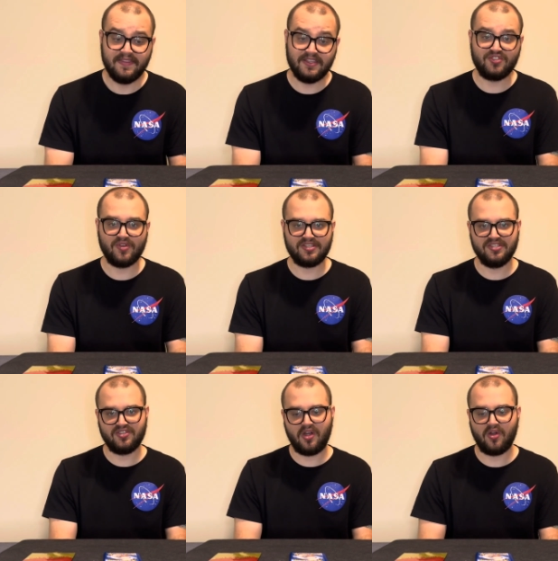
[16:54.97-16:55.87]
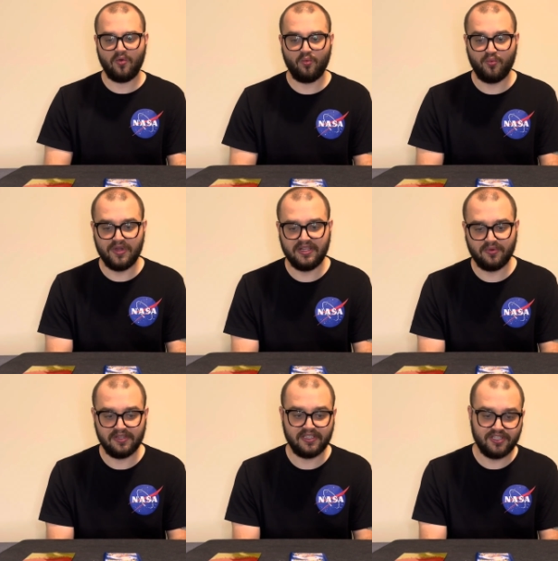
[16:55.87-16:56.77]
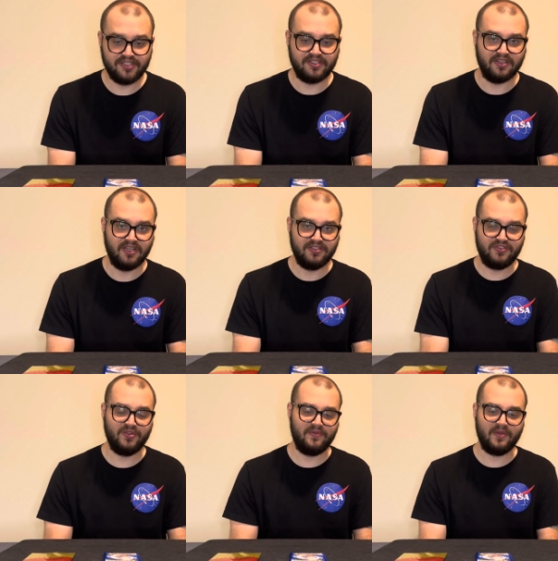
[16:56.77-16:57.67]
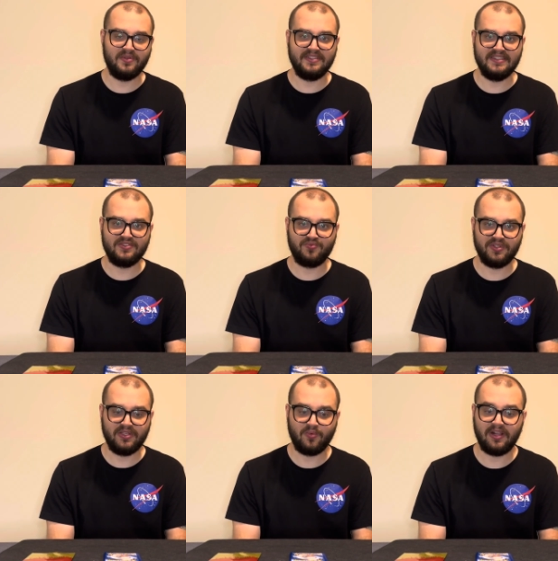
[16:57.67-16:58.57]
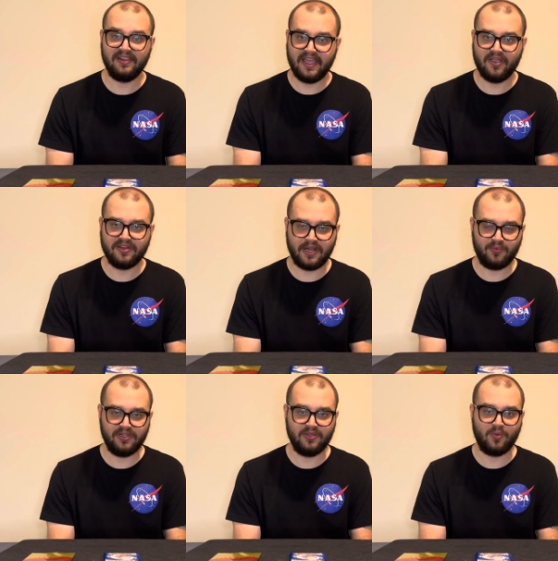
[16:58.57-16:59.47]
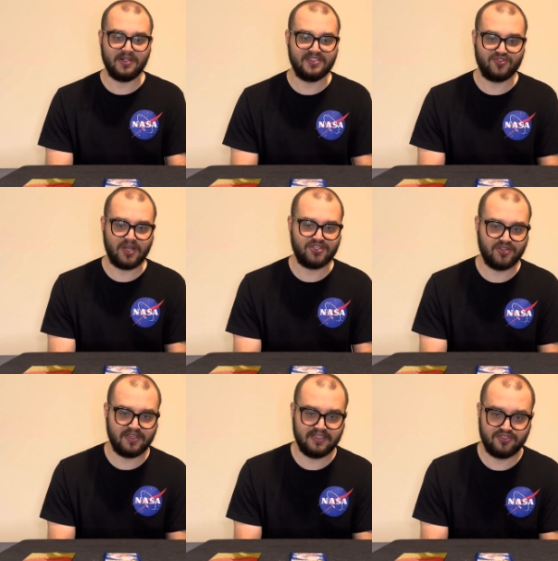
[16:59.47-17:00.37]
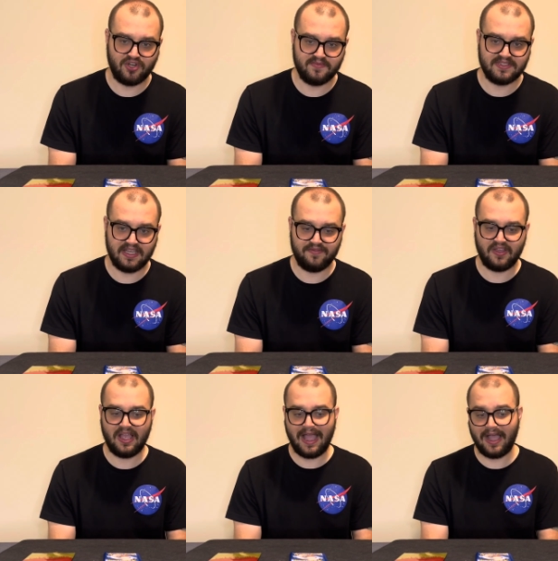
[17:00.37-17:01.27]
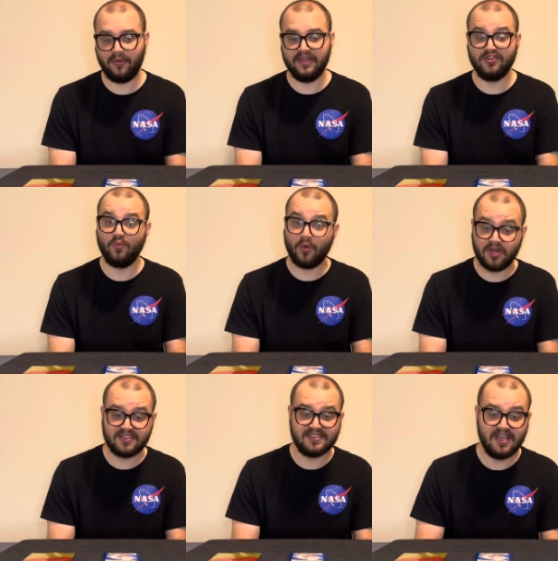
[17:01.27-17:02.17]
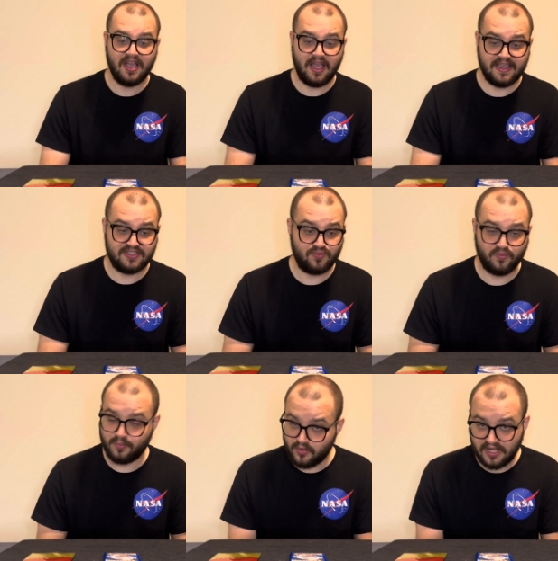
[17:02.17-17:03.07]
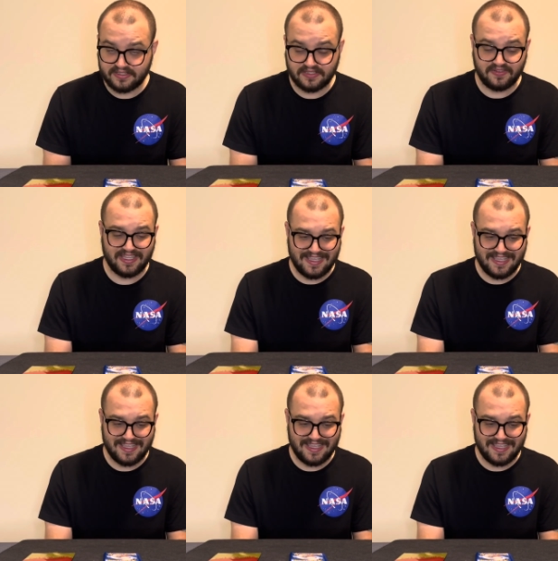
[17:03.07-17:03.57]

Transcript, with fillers: the instructions are really, really good. Two, the routine is really well layered and really well structured in terms of how it works. It's relatively